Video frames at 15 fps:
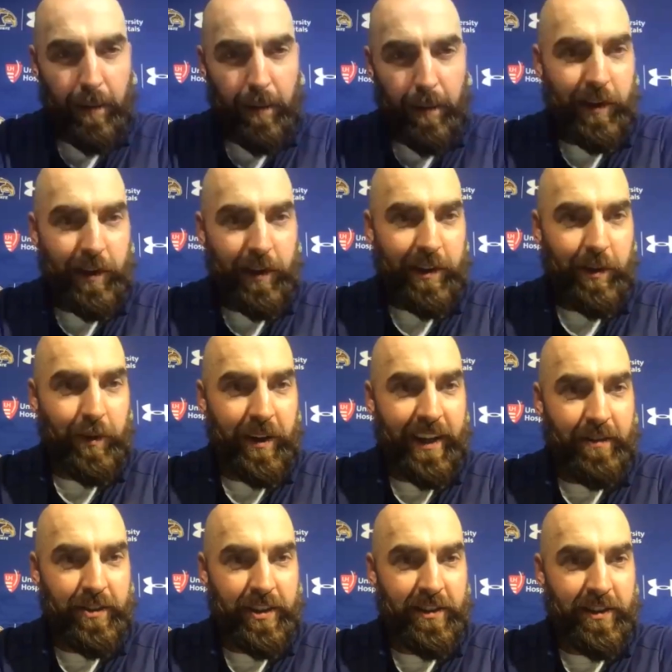I believe that we can win
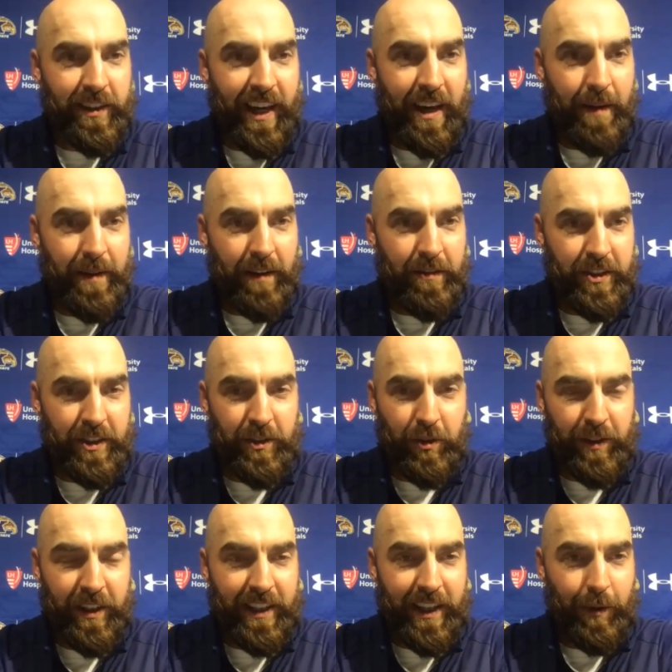every single game and every single
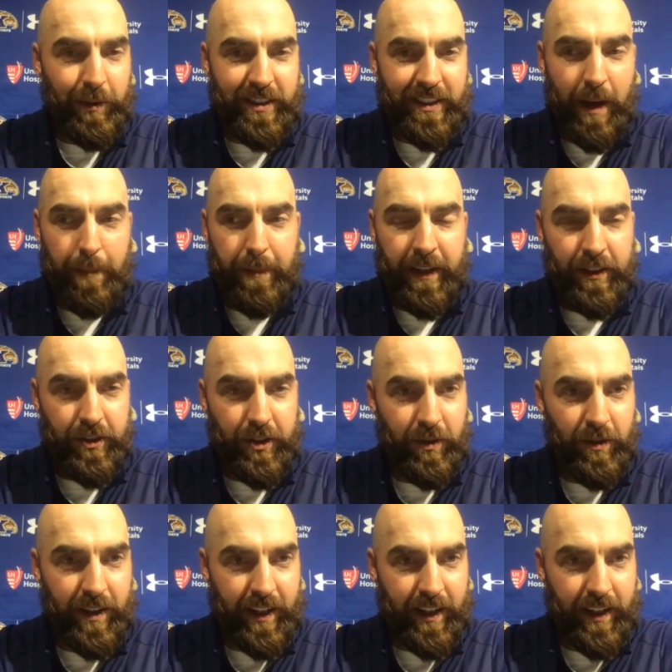arena that we step into.